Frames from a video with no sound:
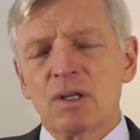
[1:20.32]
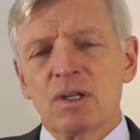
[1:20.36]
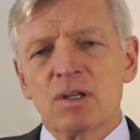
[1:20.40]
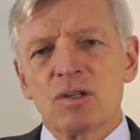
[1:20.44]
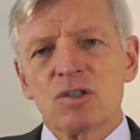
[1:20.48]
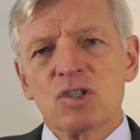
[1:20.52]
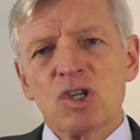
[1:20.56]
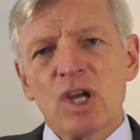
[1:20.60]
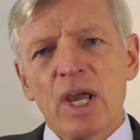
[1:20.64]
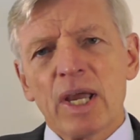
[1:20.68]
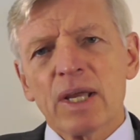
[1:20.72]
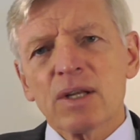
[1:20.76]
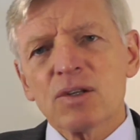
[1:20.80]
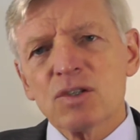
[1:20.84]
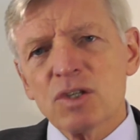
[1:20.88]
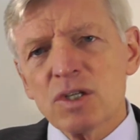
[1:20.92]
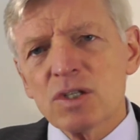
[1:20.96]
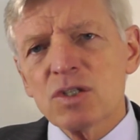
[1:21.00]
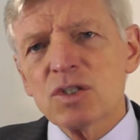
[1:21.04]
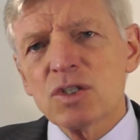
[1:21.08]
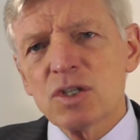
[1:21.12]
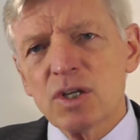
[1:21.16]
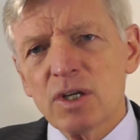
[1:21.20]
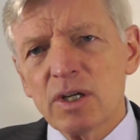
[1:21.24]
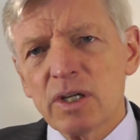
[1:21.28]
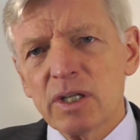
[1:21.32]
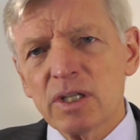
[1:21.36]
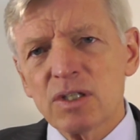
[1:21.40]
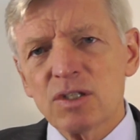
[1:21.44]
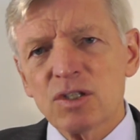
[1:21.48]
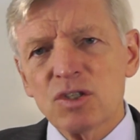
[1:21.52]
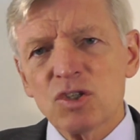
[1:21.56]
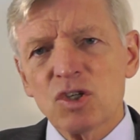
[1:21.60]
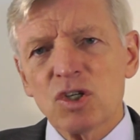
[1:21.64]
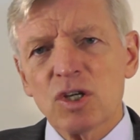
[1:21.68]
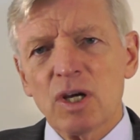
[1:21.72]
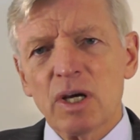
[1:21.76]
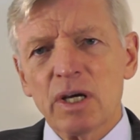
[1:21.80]
Jack, just turning to
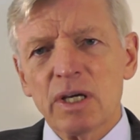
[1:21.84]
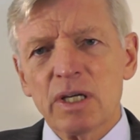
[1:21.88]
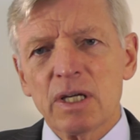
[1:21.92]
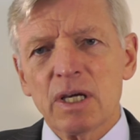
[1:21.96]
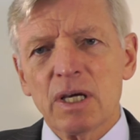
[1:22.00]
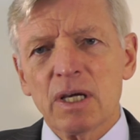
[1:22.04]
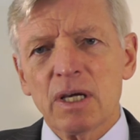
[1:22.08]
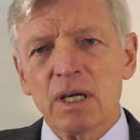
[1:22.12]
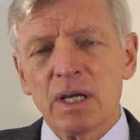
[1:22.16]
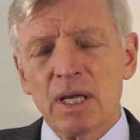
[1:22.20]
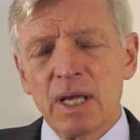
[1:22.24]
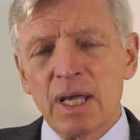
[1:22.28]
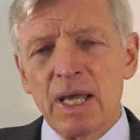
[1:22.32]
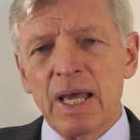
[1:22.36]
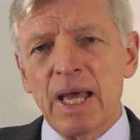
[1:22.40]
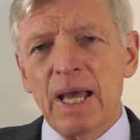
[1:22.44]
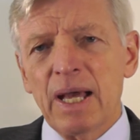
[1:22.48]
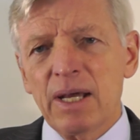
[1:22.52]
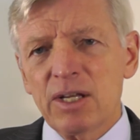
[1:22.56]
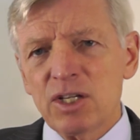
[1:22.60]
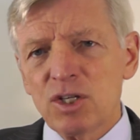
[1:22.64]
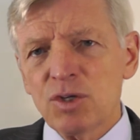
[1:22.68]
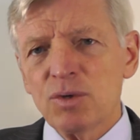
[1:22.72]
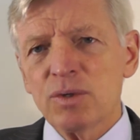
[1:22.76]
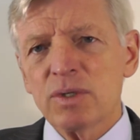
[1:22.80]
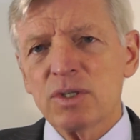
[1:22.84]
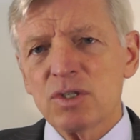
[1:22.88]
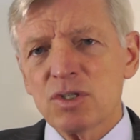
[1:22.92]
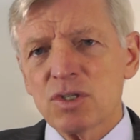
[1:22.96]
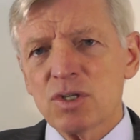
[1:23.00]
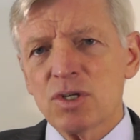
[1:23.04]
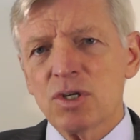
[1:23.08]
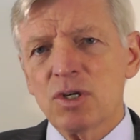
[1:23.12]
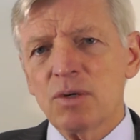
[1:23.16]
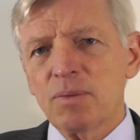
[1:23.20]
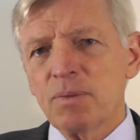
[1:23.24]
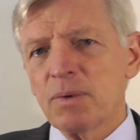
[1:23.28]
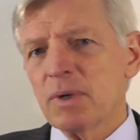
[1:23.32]
China, how do you
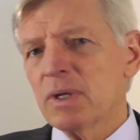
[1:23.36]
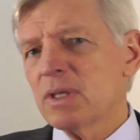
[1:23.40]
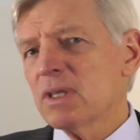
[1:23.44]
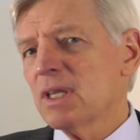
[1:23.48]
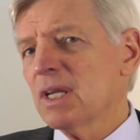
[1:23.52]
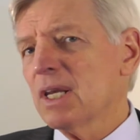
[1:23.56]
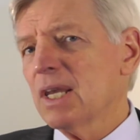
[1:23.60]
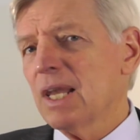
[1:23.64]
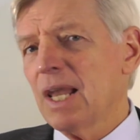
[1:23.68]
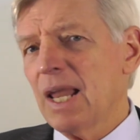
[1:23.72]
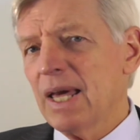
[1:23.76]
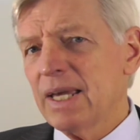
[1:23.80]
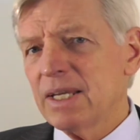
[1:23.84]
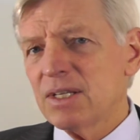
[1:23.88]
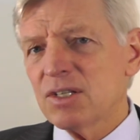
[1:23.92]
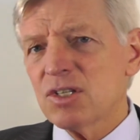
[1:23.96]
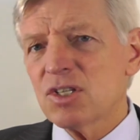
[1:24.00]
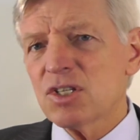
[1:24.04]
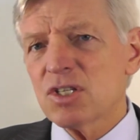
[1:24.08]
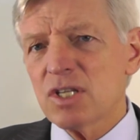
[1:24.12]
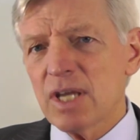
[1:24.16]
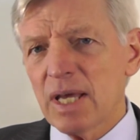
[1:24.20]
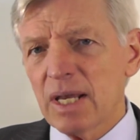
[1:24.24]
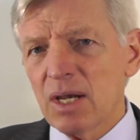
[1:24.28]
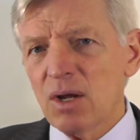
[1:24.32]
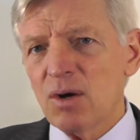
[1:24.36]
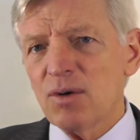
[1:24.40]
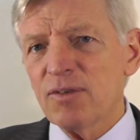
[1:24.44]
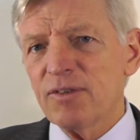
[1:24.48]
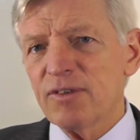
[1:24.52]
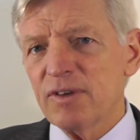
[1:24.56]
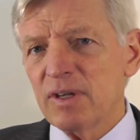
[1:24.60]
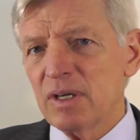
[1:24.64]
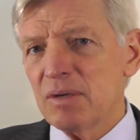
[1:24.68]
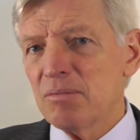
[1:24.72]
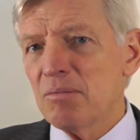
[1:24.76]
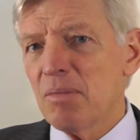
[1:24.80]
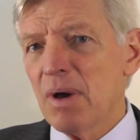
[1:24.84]
interpret the late sell-off
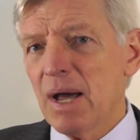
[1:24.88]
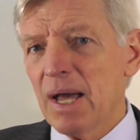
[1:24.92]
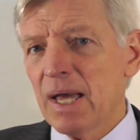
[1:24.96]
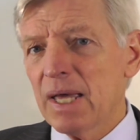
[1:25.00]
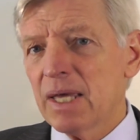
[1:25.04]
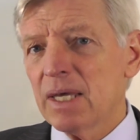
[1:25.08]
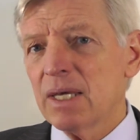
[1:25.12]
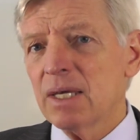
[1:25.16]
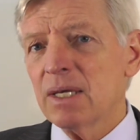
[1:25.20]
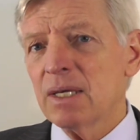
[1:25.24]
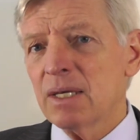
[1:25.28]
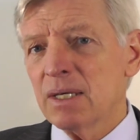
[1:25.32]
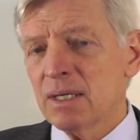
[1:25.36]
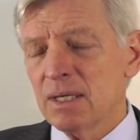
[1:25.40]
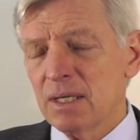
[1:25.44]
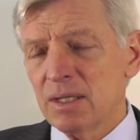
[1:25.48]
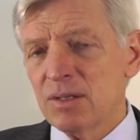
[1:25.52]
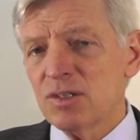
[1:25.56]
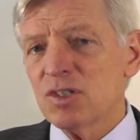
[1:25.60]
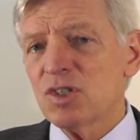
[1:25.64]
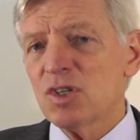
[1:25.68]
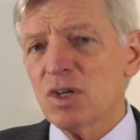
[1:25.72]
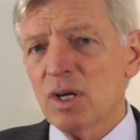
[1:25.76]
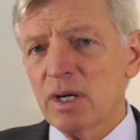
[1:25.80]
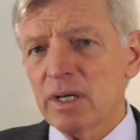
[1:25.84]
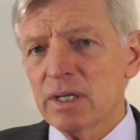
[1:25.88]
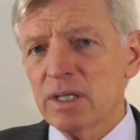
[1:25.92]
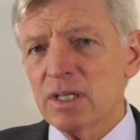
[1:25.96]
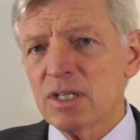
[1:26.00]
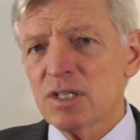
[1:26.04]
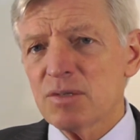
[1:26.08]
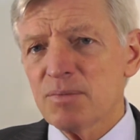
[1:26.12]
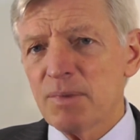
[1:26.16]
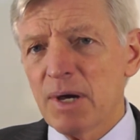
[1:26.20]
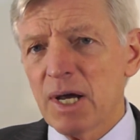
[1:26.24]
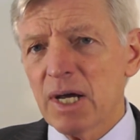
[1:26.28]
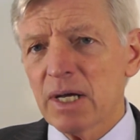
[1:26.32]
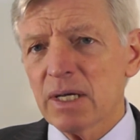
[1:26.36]
in May in the Chinese
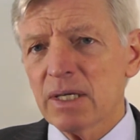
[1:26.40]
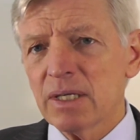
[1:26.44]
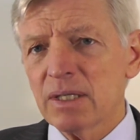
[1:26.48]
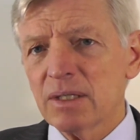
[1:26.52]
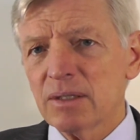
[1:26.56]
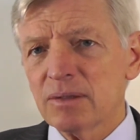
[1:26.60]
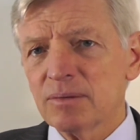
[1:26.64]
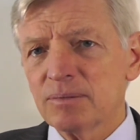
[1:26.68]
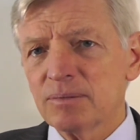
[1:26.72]
market?